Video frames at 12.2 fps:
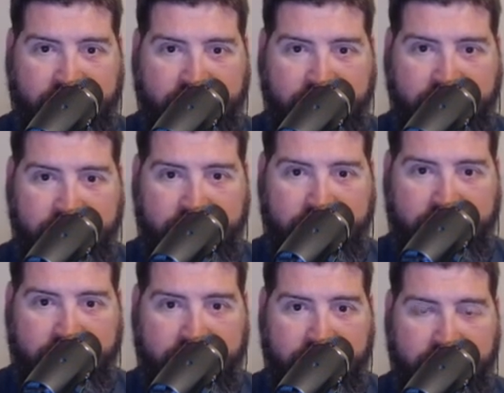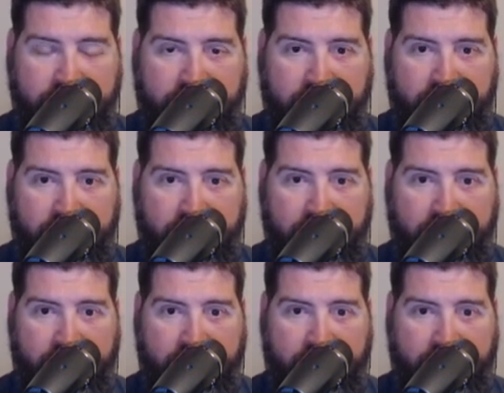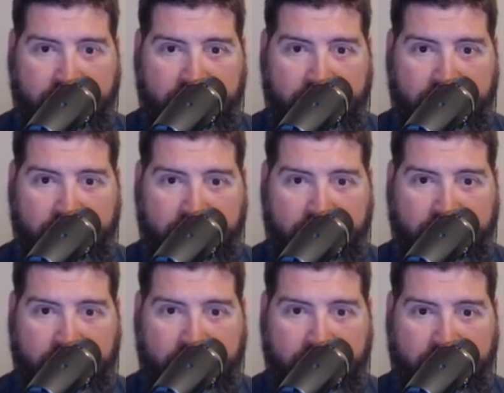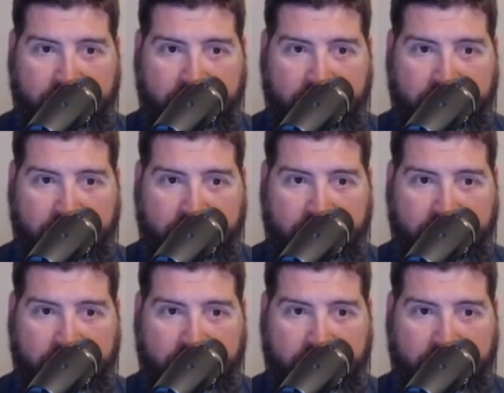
(silent)